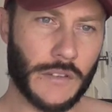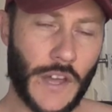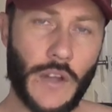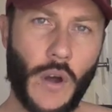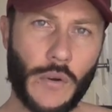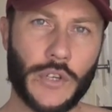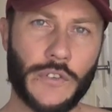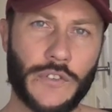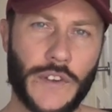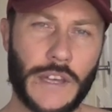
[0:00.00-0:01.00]
they are a
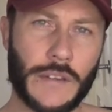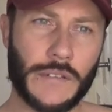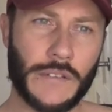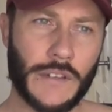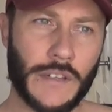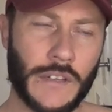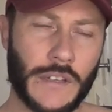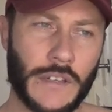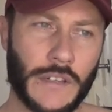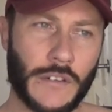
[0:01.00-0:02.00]
good fit
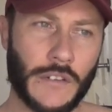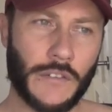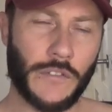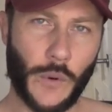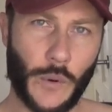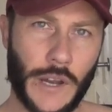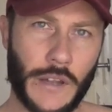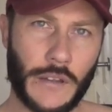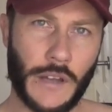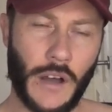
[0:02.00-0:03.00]
for
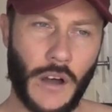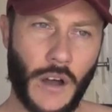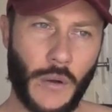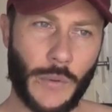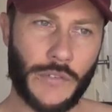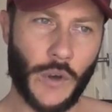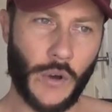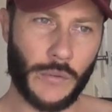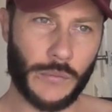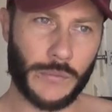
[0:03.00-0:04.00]
it. We've
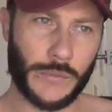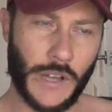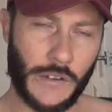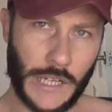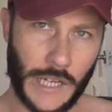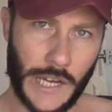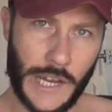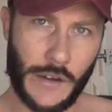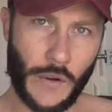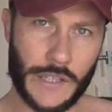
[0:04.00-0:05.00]
got a
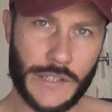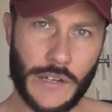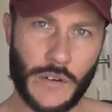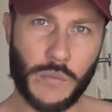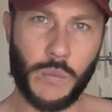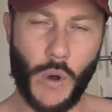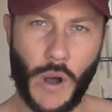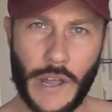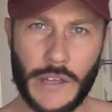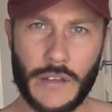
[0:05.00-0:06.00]
clear idea of
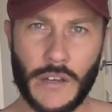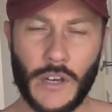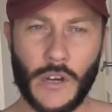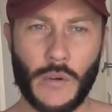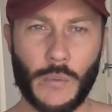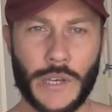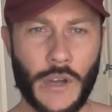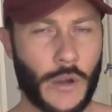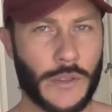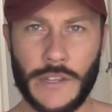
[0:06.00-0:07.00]
why. We
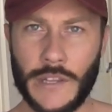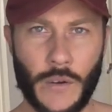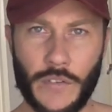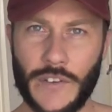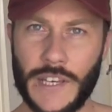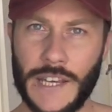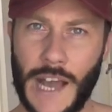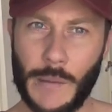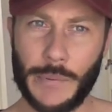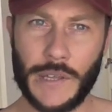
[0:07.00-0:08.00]
know that they're not feeling
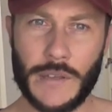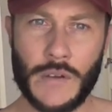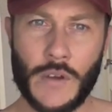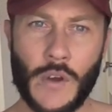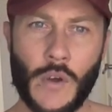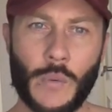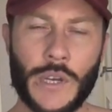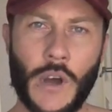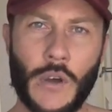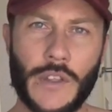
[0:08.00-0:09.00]
happy. We
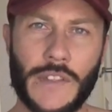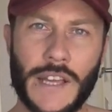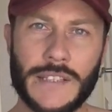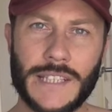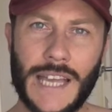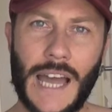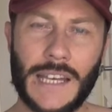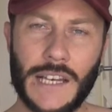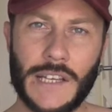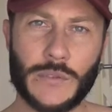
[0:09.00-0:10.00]
know that there's a
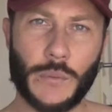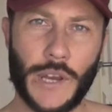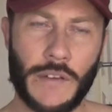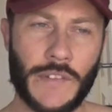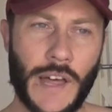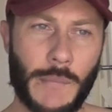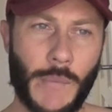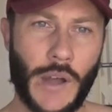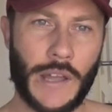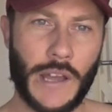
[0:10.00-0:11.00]
catalyst, whatever that
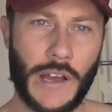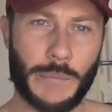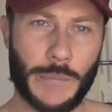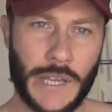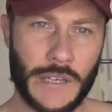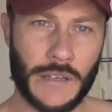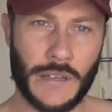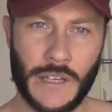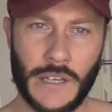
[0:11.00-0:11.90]
might have been,